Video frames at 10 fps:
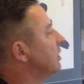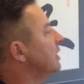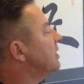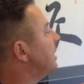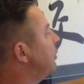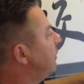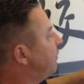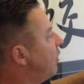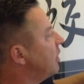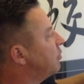so let's say we
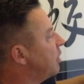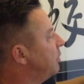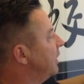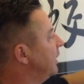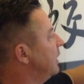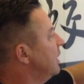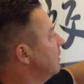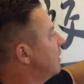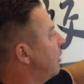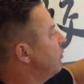find a property
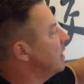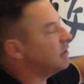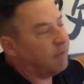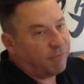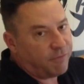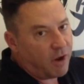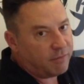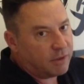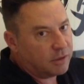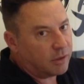that rents for
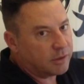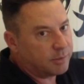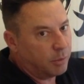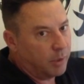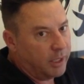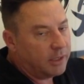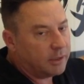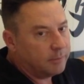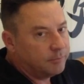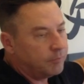$500 per
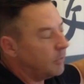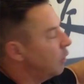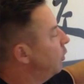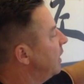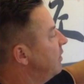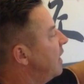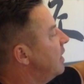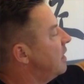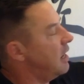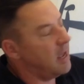week, we
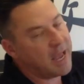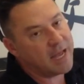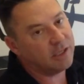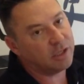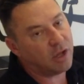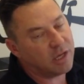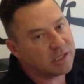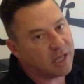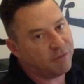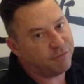then
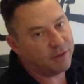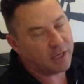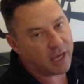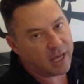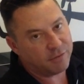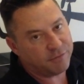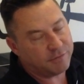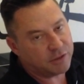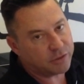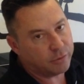annualise that figure at
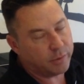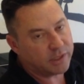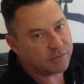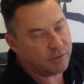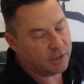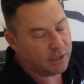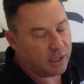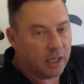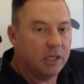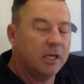52 weeks for the
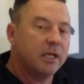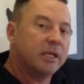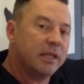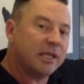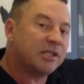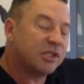year. Now that's